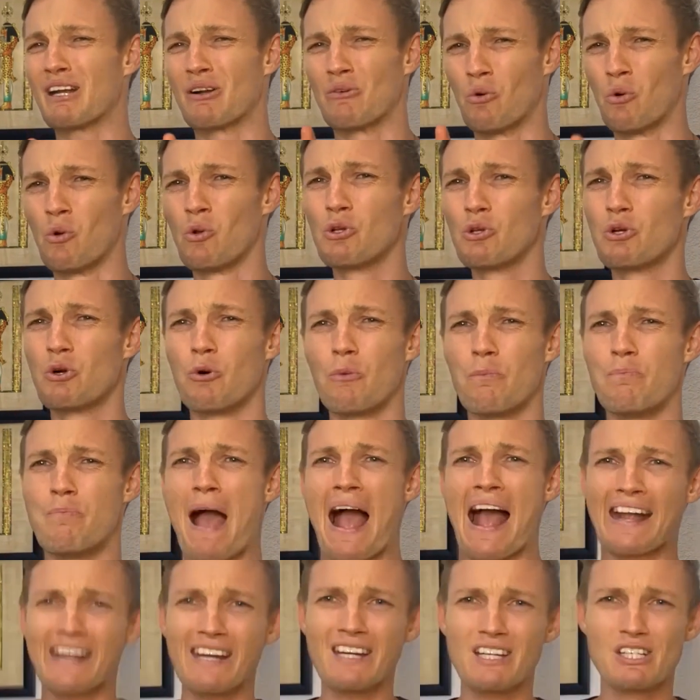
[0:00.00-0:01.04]
all your
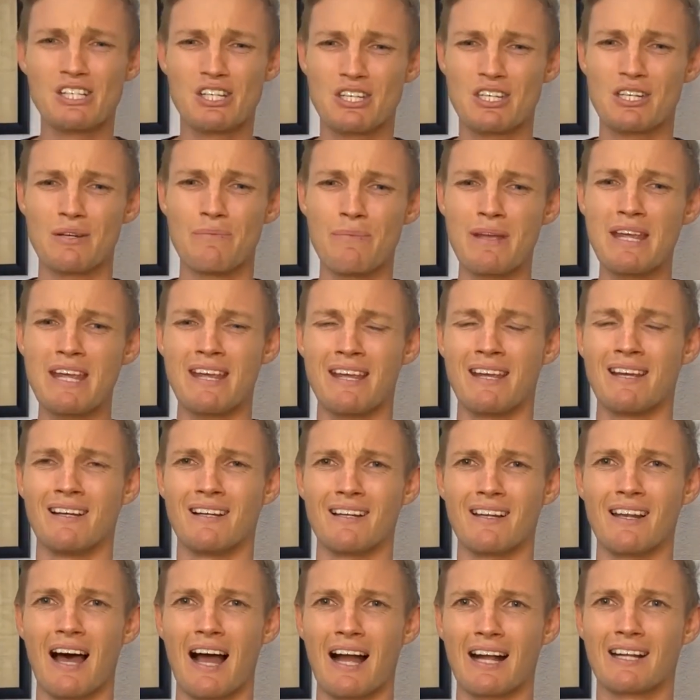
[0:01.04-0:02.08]
baggage to me?
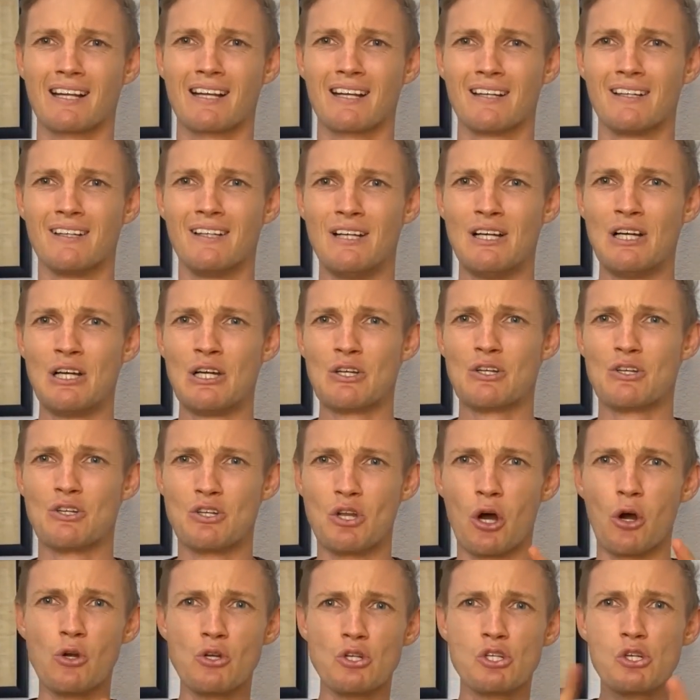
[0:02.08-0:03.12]
Like,
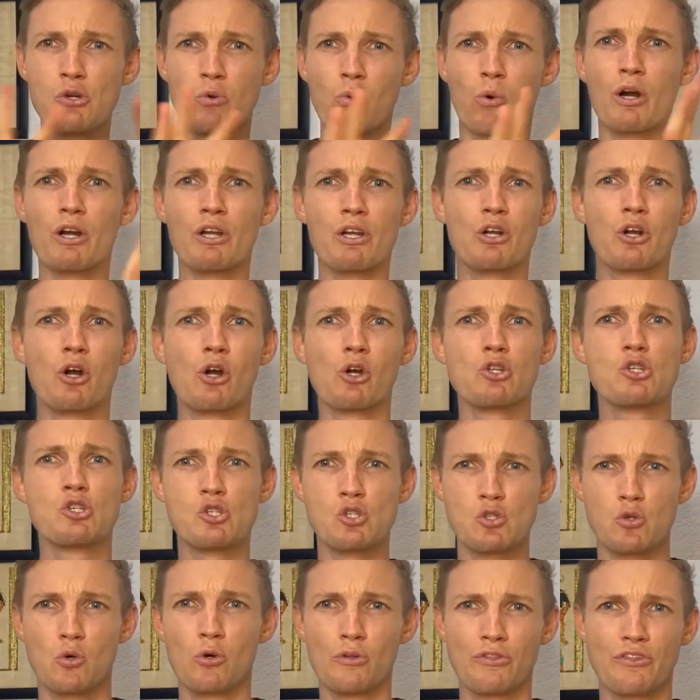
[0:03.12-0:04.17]
don't you want to go
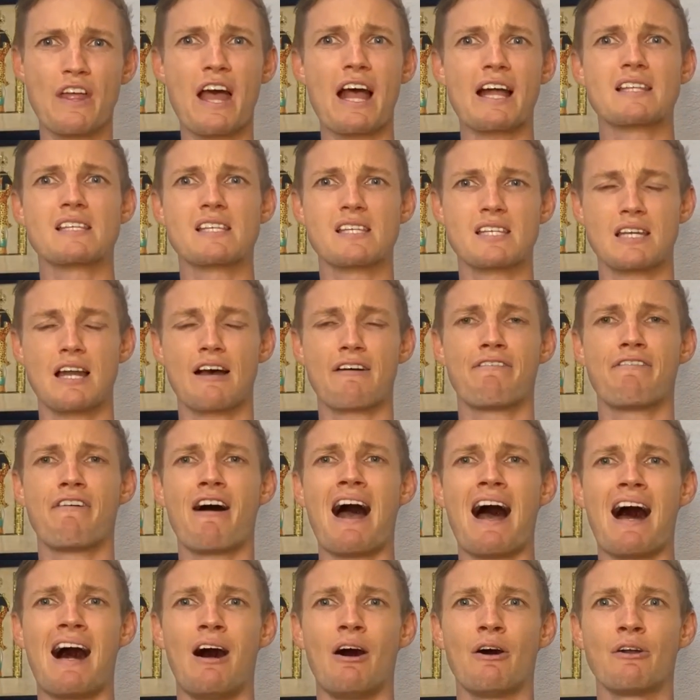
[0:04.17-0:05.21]
sort that stuff
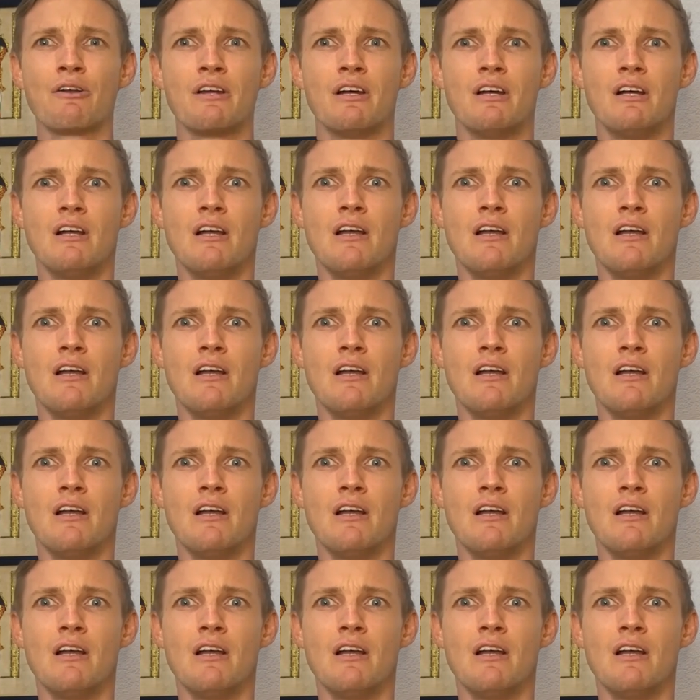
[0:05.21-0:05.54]
out?